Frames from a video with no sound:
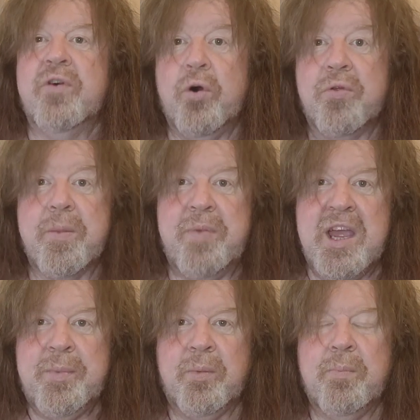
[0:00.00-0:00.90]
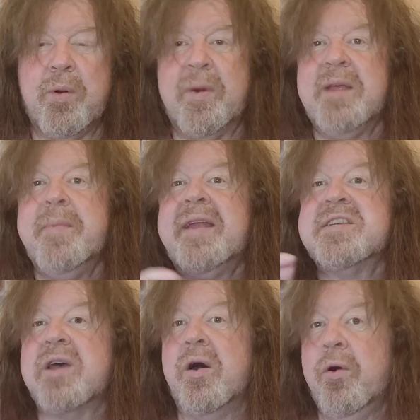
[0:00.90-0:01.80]
for other people, but when he made
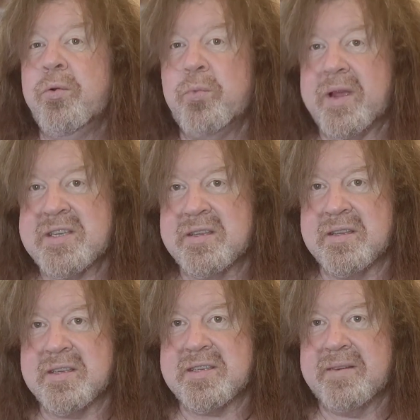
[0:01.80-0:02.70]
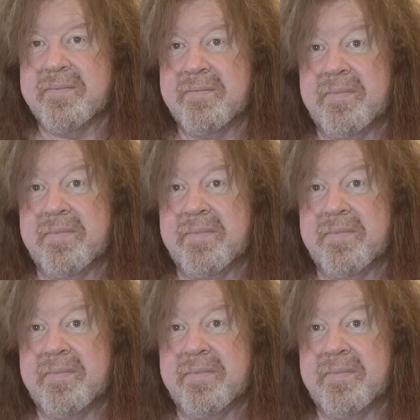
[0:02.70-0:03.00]
his own westerns,